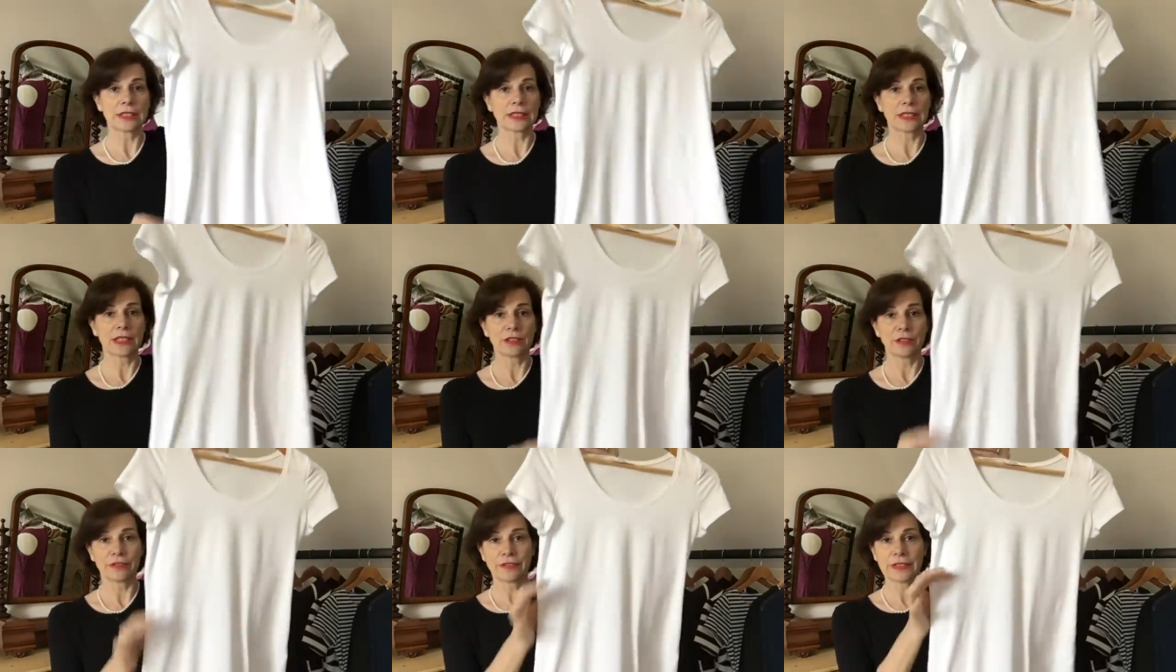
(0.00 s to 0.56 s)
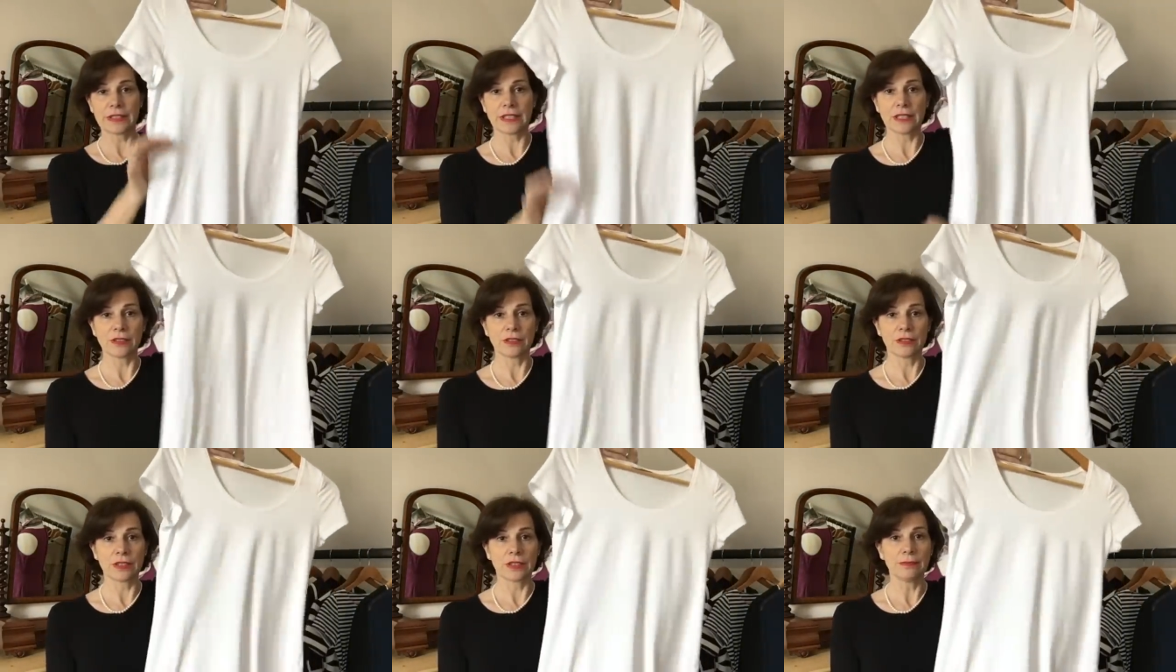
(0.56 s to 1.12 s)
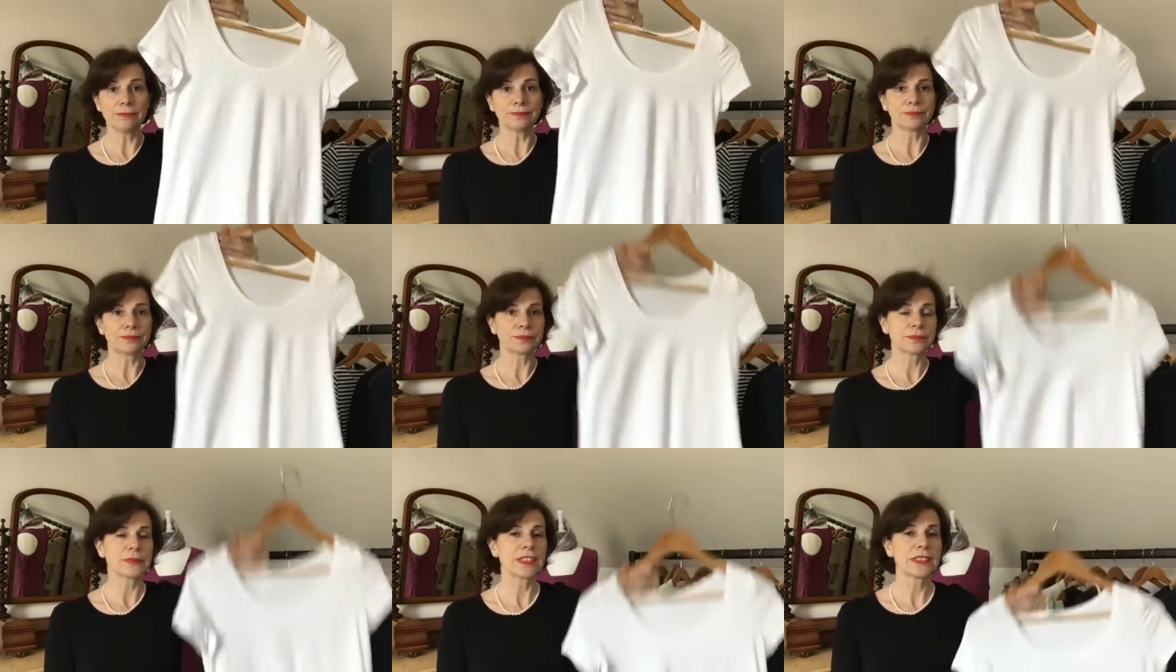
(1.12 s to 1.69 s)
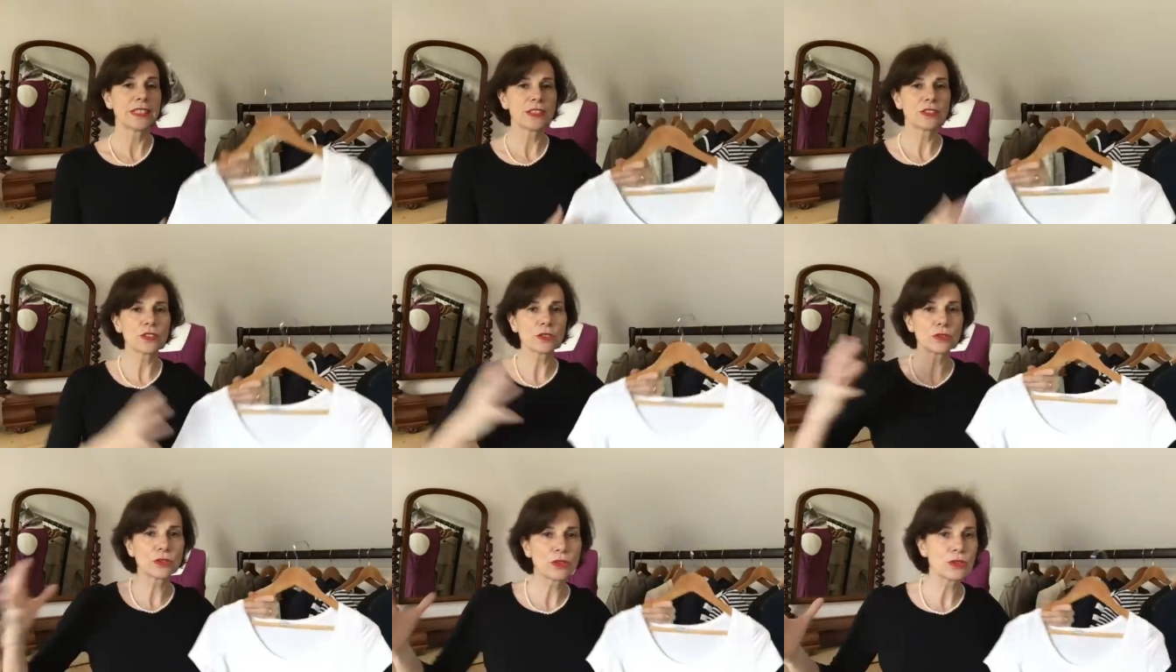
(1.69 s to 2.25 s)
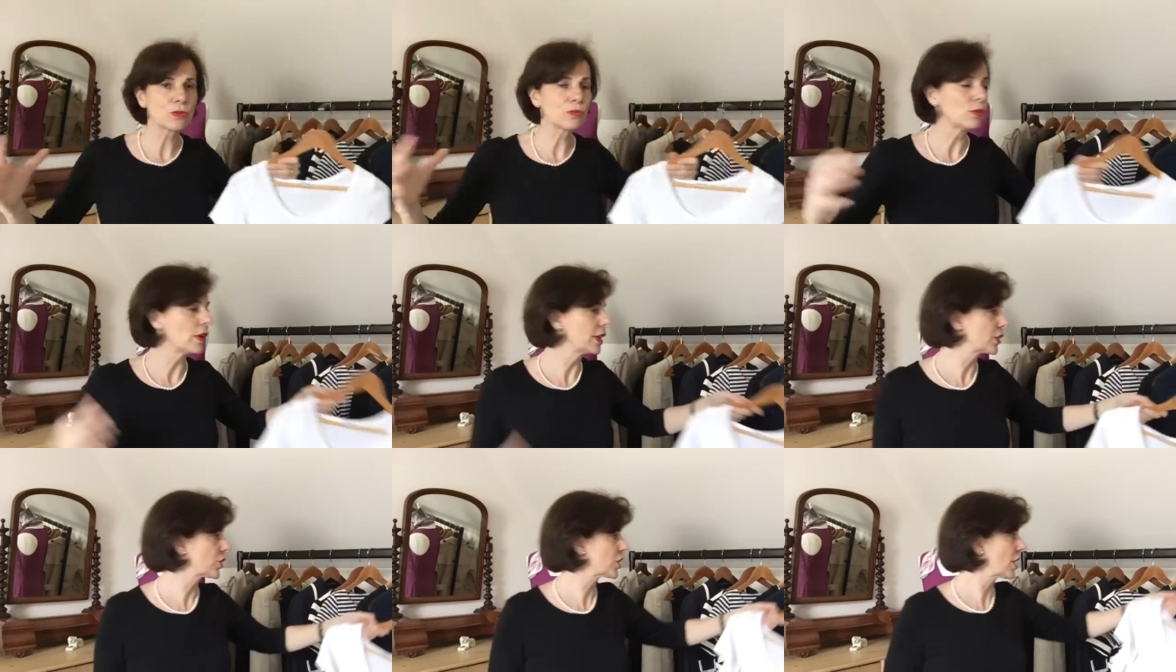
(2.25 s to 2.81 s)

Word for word: is kind of fitted you see it is not this wide